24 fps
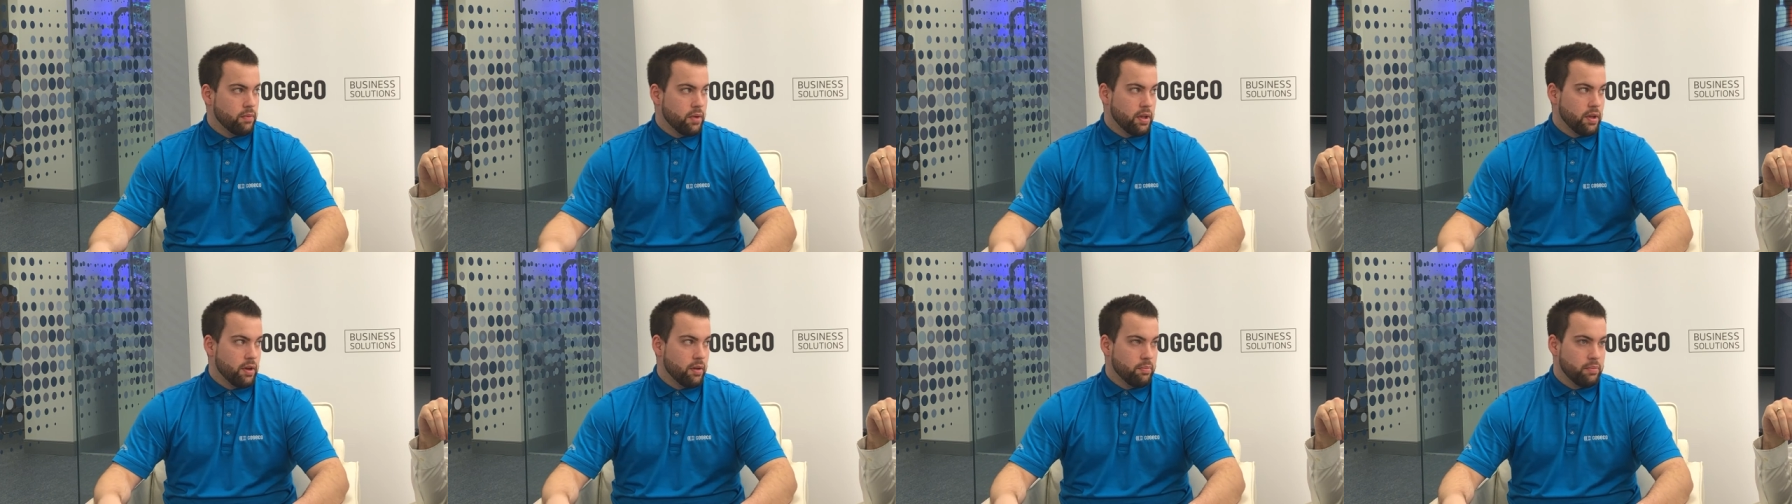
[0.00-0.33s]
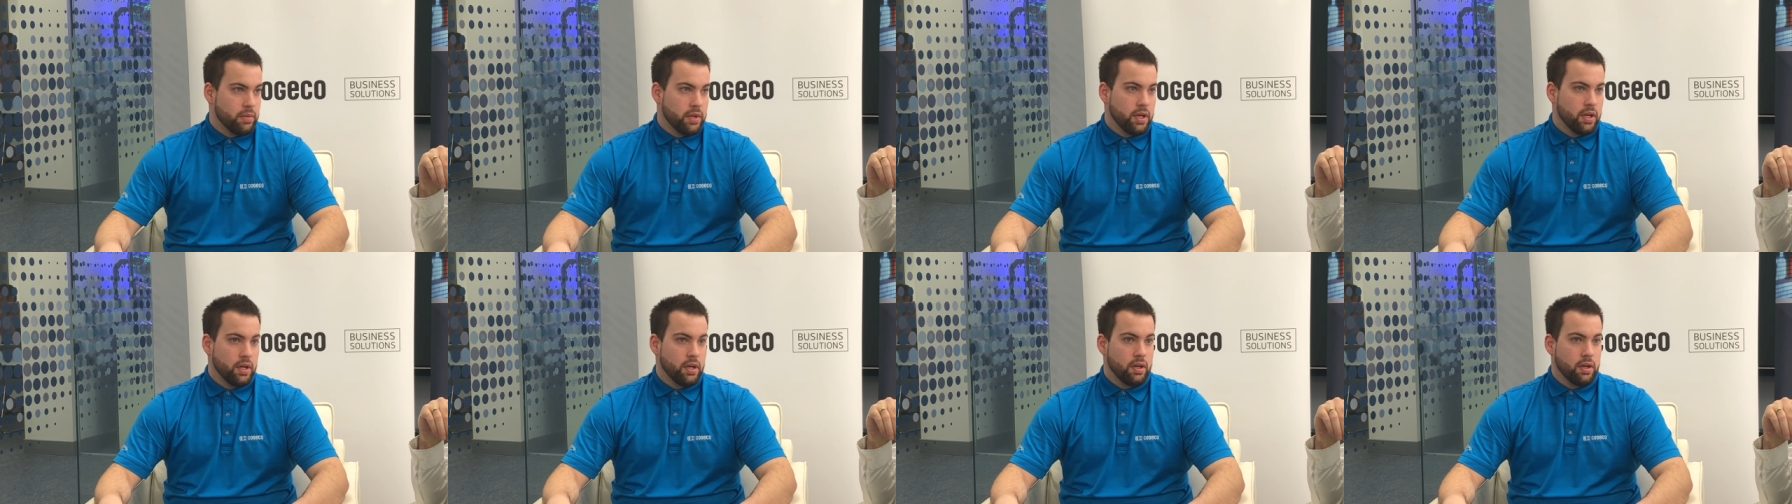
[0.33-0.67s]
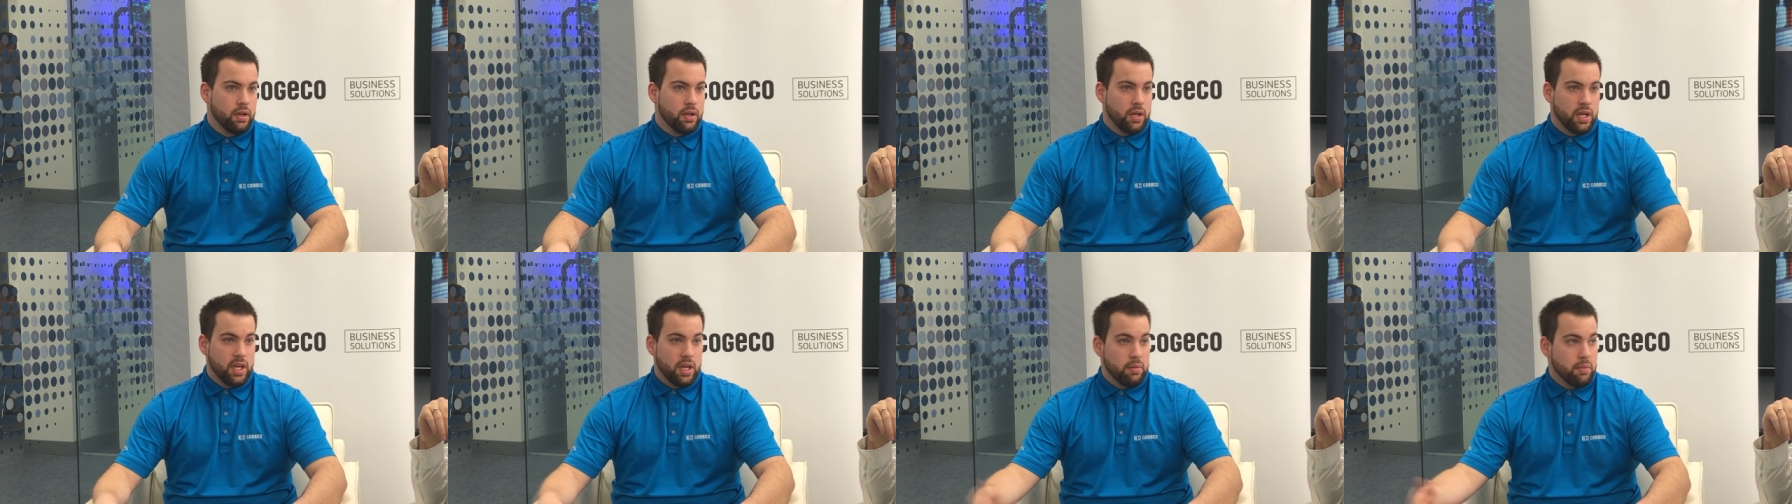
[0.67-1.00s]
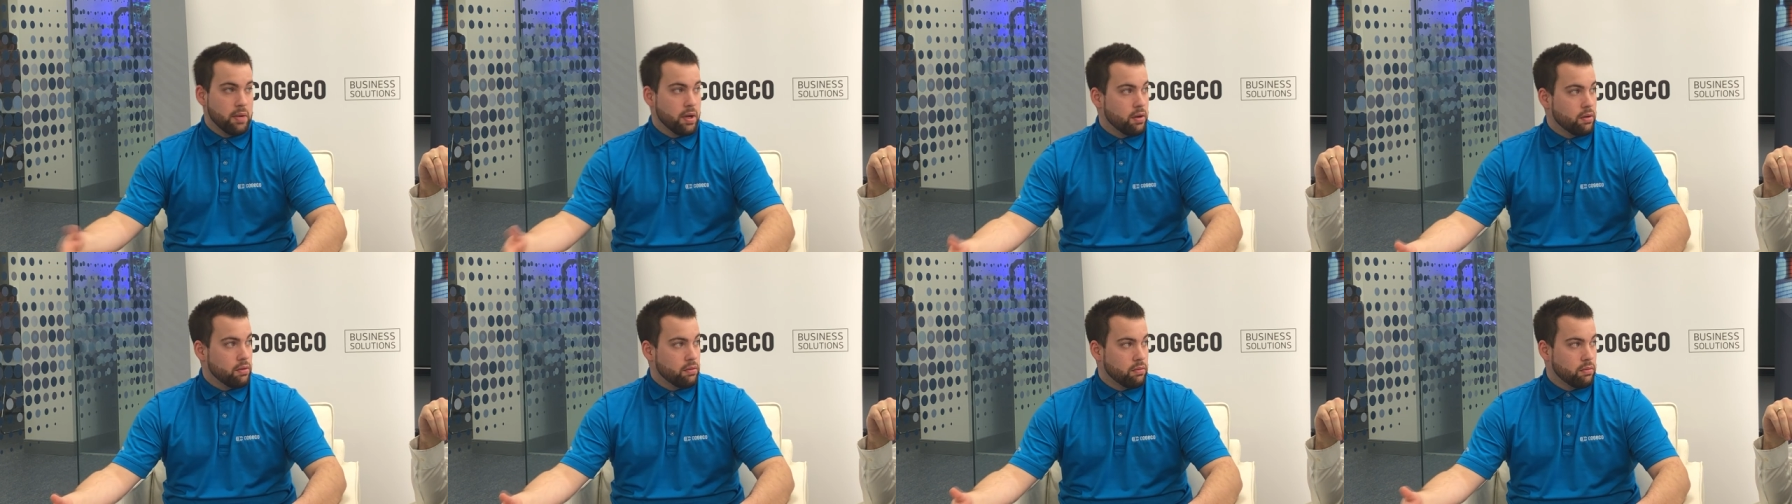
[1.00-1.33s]
whether it be
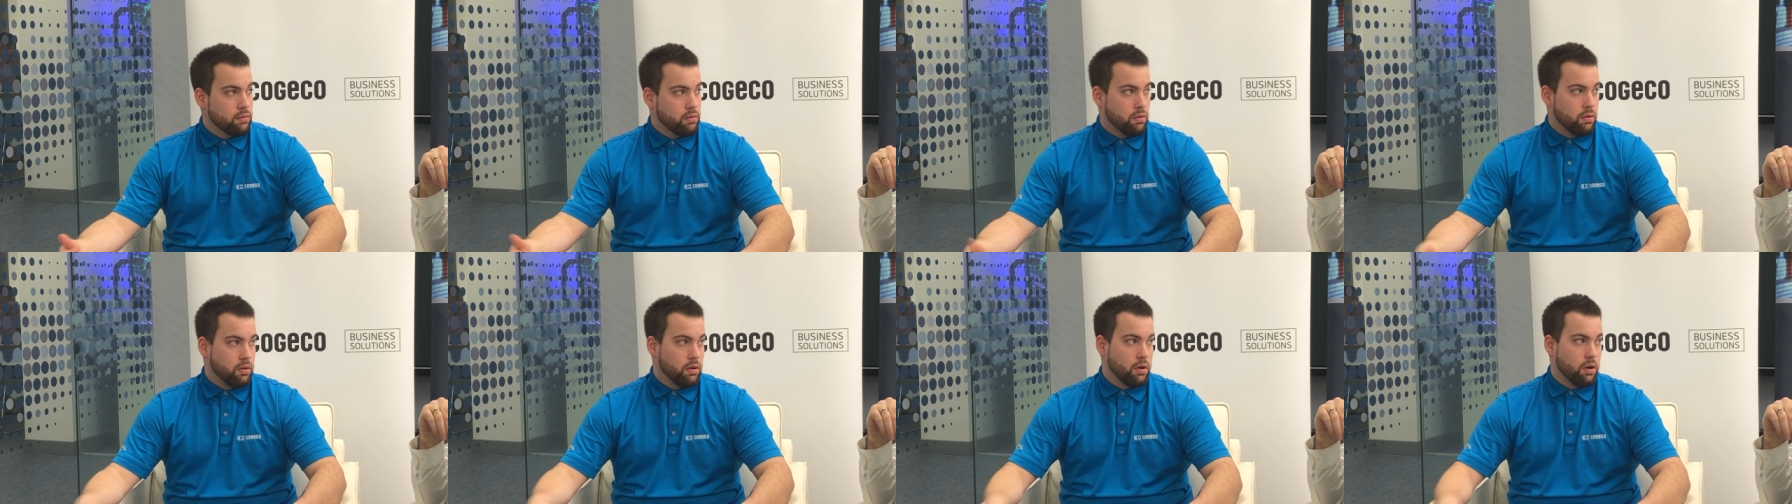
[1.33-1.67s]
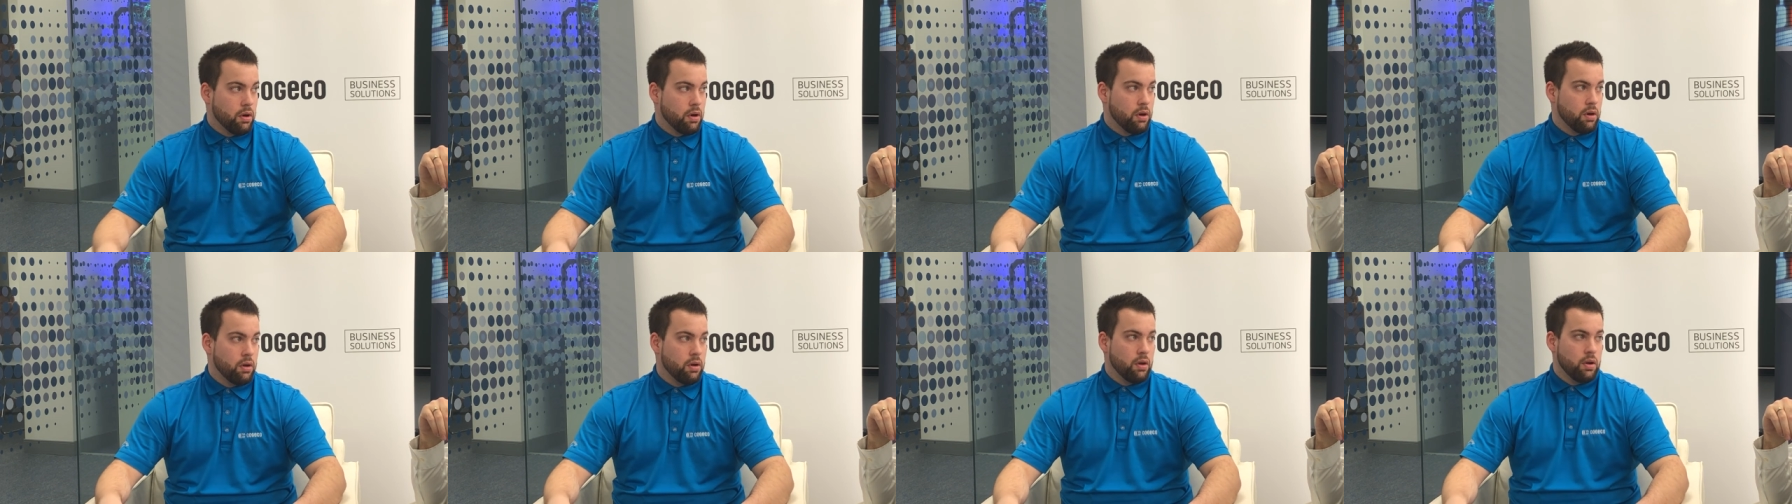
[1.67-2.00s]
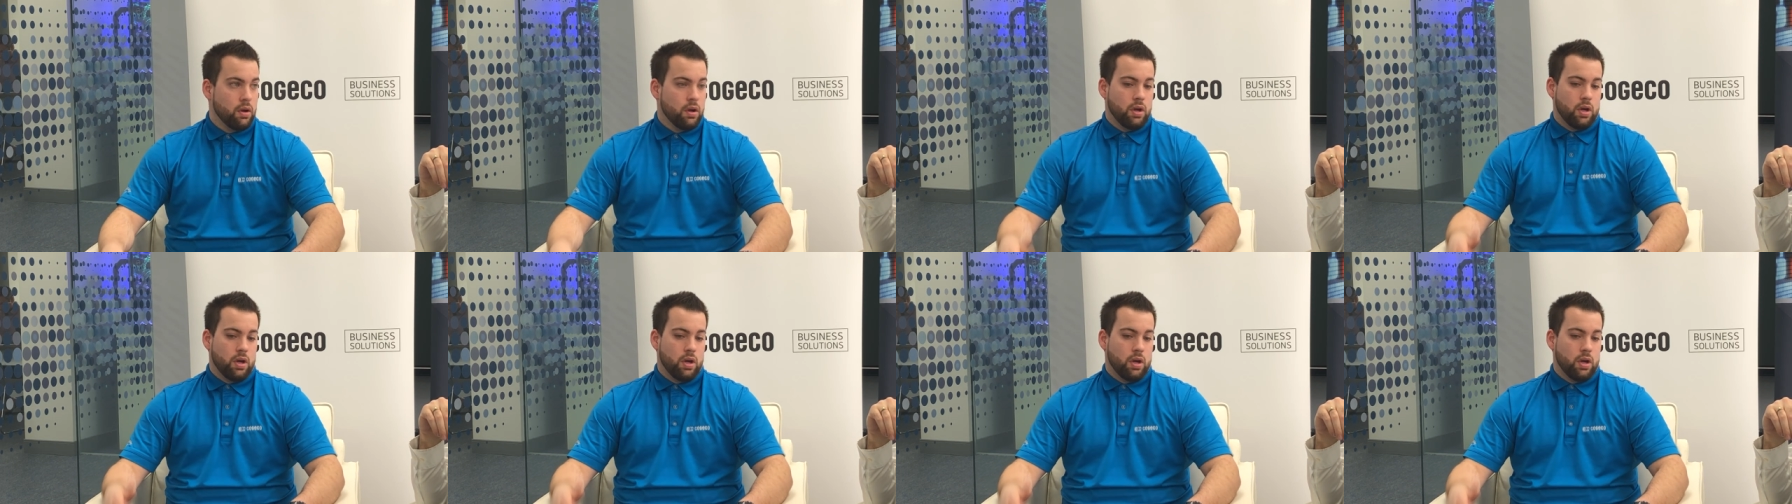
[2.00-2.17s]
email or